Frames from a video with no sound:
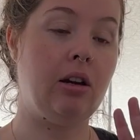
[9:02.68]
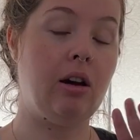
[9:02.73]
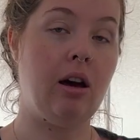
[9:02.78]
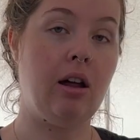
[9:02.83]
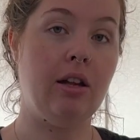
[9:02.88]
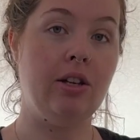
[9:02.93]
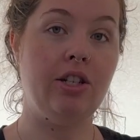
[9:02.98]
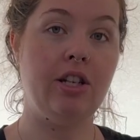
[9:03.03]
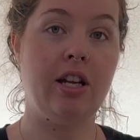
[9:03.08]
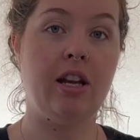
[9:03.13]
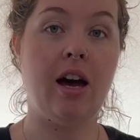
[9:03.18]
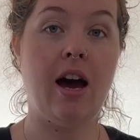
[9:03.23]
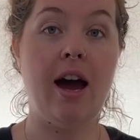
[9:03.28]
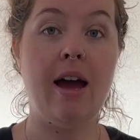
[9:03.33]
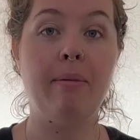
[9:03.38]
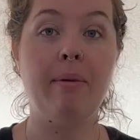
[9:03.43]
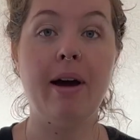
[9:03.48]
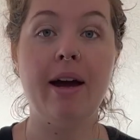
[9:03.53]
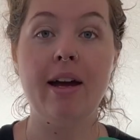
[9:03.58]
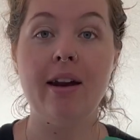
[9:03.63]
collagen.
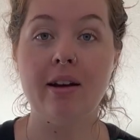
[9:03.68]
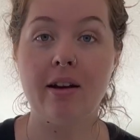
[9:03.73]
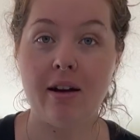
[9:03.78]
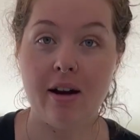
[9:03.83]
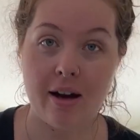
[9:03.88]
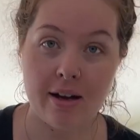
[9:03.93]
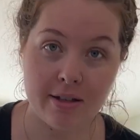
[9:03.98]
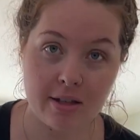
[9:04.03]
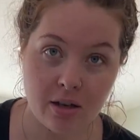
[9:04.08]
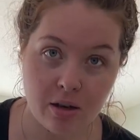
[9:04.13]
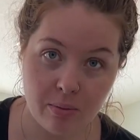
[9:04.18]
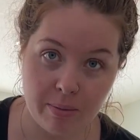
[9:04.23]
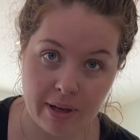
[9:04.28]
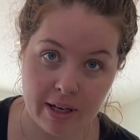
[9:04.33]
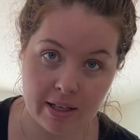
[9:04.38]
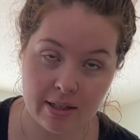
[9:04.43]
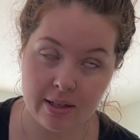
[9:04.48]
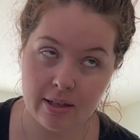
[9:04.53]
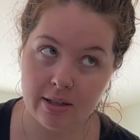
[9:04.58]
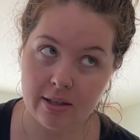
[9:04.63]
I buy it at Costco
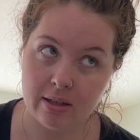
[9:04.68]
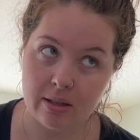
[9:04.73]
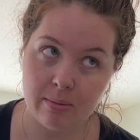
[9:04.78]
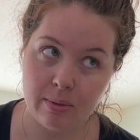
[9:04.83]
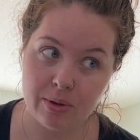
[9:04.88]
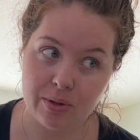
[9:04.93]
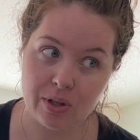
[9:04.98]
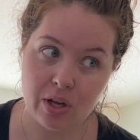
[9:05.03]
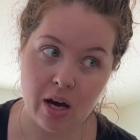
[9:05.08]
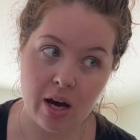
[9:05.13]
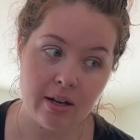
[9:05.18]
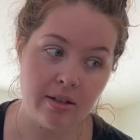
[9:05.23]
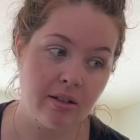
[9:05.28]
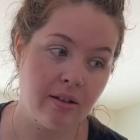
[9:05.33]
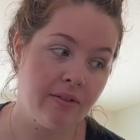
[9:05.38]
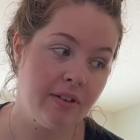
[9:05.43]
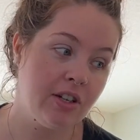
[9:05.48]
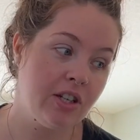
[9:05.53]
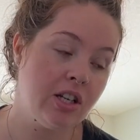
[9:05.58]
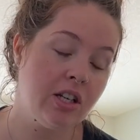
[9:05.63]
because it is the most cost
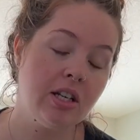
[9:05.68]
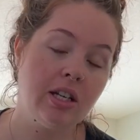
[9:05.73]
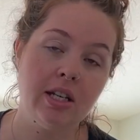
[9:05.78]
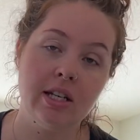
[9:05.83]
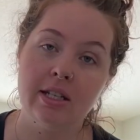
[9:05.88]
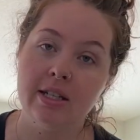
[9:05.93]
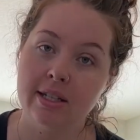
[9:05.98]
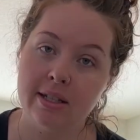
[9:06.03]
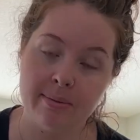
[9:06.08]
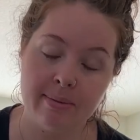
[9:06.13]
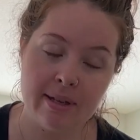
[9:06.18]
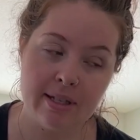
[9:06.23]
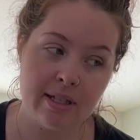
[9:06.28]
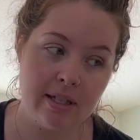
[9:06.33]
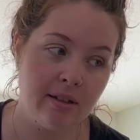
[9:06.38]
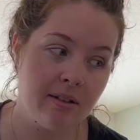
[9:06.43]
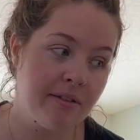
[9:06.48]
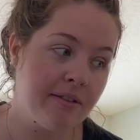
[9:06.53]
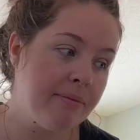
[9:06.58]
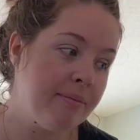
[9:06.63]
efficient. It is
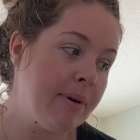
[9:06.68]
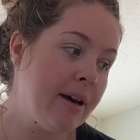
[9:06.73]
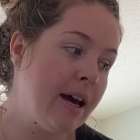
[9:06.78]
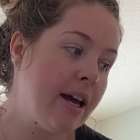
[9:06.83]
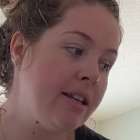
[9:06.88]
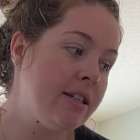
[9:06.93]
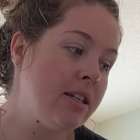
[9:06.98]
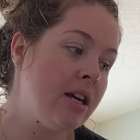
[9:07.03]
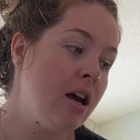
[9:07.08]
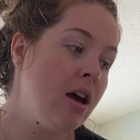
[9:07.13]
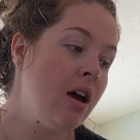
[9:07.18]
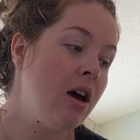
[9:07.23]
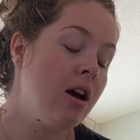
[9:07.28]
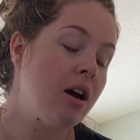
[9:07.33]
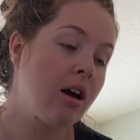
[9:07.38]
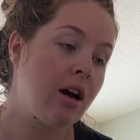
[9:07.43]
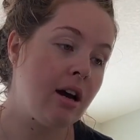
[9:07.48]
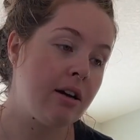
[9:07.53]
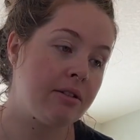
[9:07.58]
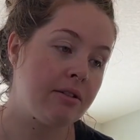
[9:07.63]
expensive, but
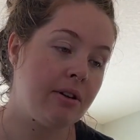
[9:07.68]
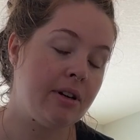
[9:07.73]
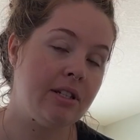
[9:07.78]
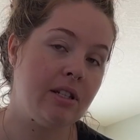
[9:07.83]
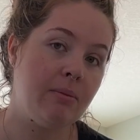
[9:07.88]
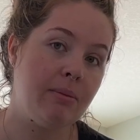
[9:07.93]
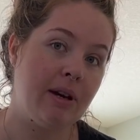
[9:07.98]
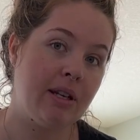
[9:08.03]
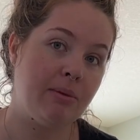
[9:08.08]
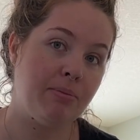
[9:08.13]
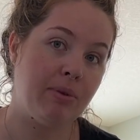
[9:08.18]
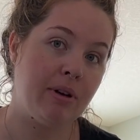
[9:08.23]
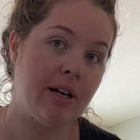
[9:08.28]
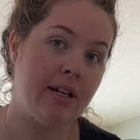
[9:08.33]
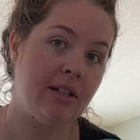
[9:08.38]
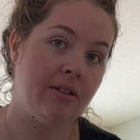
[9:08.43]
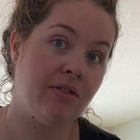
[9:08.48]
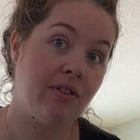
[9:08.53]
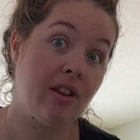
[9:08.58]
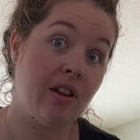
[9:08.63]
Costco has the best
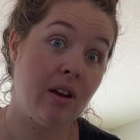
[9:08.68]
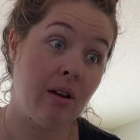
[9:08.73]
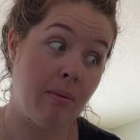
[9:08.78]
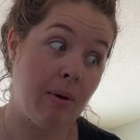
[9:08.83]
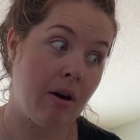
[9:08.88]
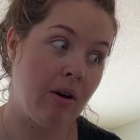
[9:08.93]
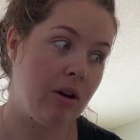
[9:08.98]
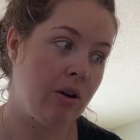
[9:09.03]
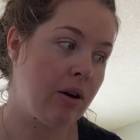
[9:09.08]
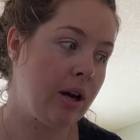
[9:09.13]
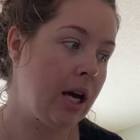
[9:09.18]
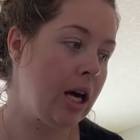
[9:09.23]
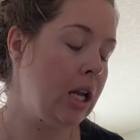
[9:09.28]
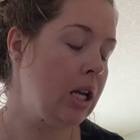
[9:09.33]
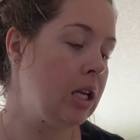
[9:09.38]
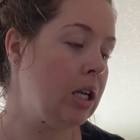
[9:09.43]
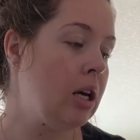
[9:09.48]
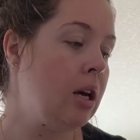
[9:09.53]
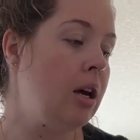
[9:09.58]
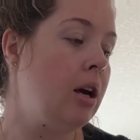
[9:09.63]
price for the amount you
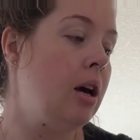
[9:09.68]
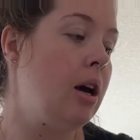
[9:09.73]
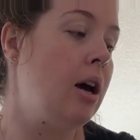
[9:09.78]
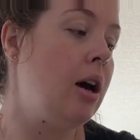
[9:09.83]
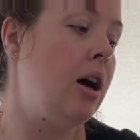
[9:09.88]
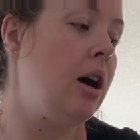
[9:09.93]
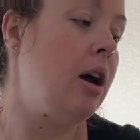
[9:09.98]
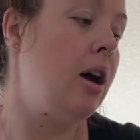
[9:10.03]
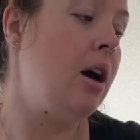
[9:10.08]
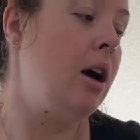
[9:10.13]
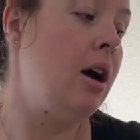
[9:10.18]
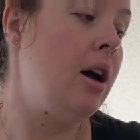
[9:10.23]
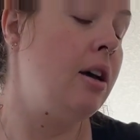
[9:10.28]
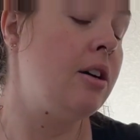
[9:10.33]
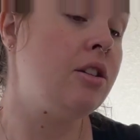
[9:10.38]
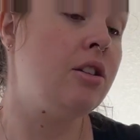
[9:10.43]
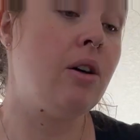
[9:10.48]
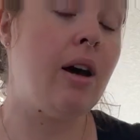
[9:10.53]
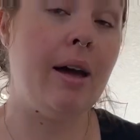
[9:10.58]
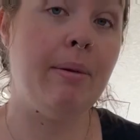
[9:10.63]
get.
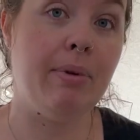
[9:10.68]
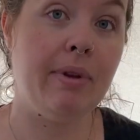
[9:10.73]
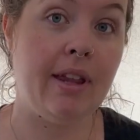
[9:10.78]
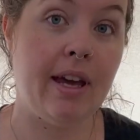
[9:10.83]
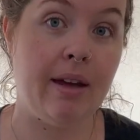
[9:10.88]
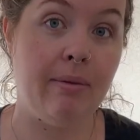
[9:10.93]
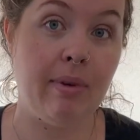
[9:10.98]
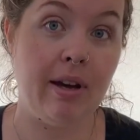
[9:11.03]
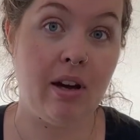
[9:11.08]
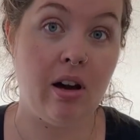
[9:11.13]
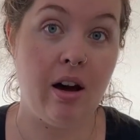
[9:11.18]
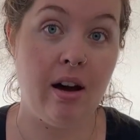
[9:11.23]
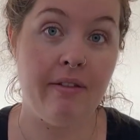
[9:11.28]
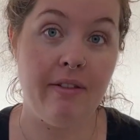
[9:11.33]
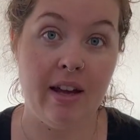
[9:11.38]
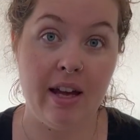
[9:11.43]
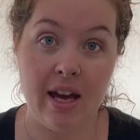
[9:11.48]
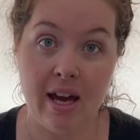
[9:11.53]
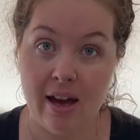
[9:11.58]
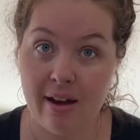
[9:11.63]
So I put that in my
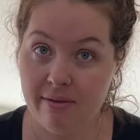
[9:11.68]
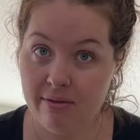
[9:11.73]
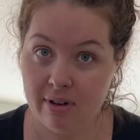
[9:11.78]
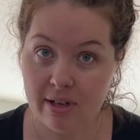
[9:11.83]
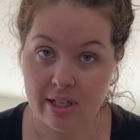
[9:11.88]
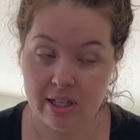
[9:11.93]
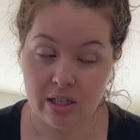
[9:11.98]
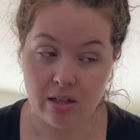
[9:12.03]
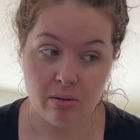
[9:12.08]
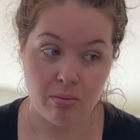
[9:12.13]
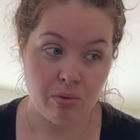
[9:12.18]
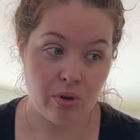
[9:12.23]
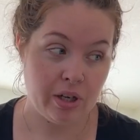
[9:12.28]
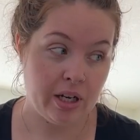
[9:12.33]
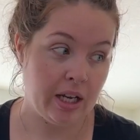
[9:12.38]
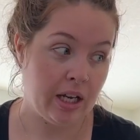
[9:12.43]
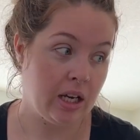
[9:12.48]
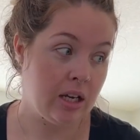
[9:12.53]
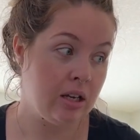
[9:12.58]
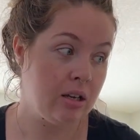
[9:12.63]
coffee every single
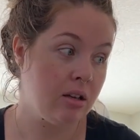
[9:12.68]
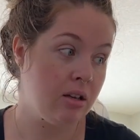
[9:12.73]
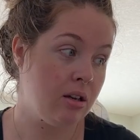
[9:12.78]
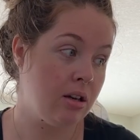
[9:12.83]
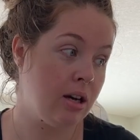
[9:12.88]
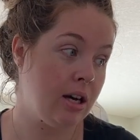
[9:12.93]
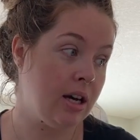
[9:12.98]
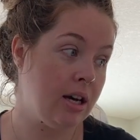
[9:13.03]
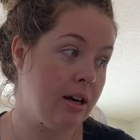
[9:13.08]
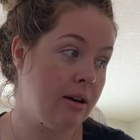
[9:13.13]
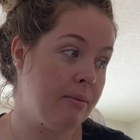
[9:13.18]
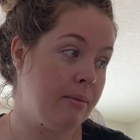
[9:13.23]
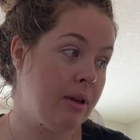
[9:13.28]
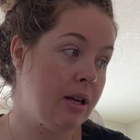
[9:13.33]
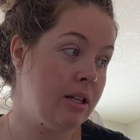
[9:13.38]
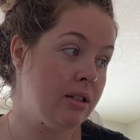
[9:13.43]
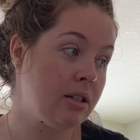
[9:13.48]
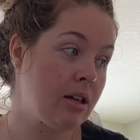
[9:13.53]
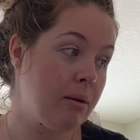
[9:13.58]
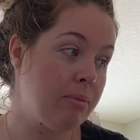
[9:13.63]
morning.
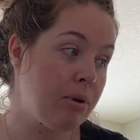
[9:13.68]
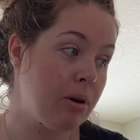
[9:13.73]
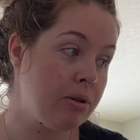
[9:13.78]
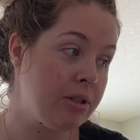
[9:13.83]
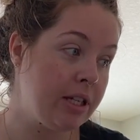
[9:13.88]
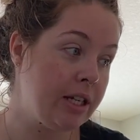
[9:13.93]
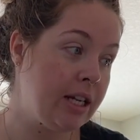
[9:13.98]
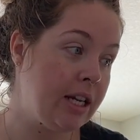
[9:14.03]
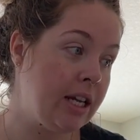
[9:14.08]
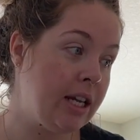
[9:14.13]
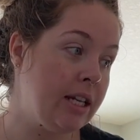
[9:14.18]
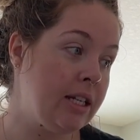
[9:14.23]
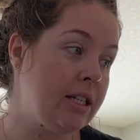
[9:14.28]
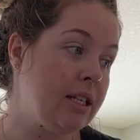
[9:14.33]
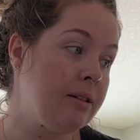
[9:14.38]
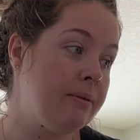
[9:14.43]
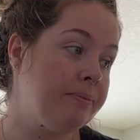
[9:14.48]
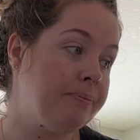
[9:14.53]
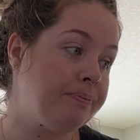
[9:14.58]
It's got protein in it,